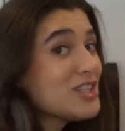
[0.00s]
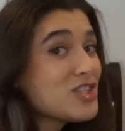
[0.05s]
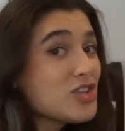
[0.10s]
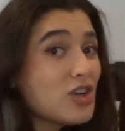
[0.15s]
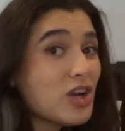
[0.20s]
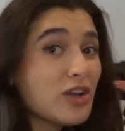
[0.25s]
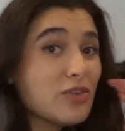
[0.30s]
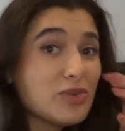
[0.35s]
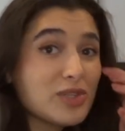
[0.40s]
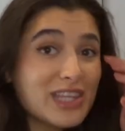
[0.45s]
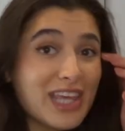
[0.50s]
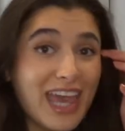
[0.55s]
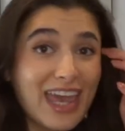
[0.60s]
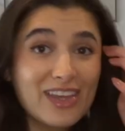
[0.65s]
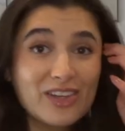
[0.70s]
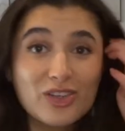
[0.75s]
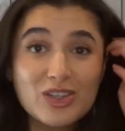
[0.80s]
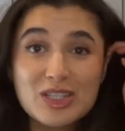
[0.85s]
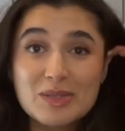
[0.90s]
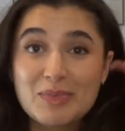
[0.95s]
start off with
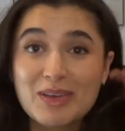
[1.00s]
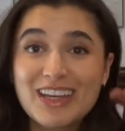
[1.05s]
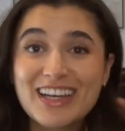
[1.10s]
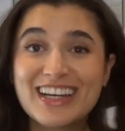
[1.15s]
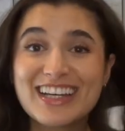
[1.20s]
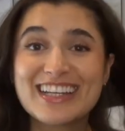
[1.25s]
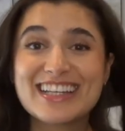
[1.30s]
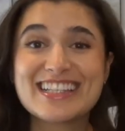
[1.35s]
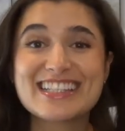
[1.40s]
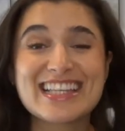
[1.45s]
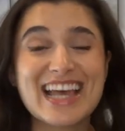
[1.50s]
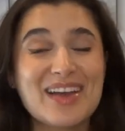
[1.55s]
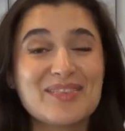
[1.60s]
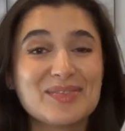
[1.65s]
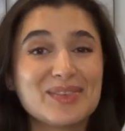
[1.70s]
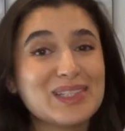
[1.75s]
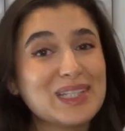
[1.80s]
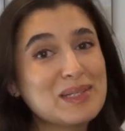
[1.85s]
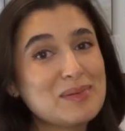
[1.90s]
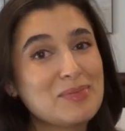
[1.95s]
candles because
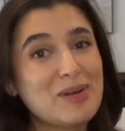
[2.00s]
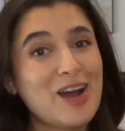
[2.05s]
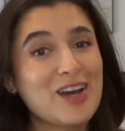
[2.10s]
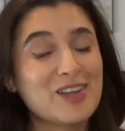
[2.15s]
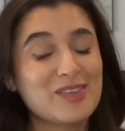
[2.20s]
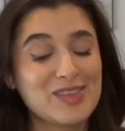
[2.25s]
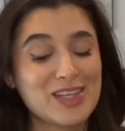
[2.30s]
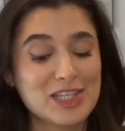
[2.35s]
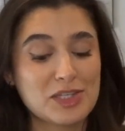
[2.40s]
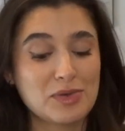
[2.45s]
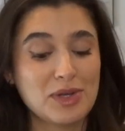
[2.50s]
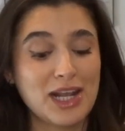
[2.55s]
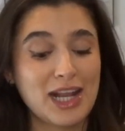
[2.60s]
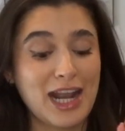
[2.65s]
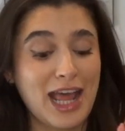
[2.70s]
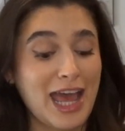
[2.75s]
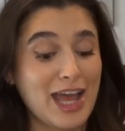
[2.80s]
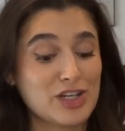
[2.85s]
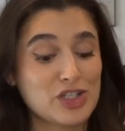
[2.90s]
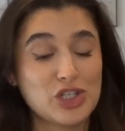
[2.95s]
I'm really proud of this one, and
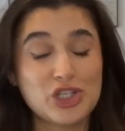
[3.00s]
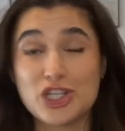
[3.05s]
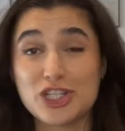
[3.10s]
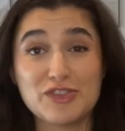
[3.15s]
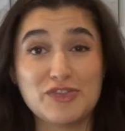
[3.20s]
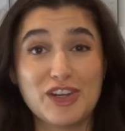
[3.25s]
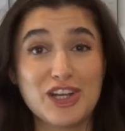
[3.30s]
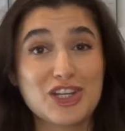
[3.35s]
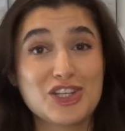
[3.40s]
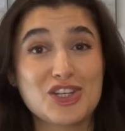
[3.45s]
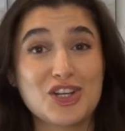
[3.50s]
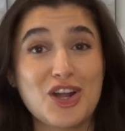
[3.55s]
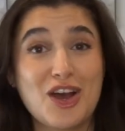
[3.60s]
I actually just finished it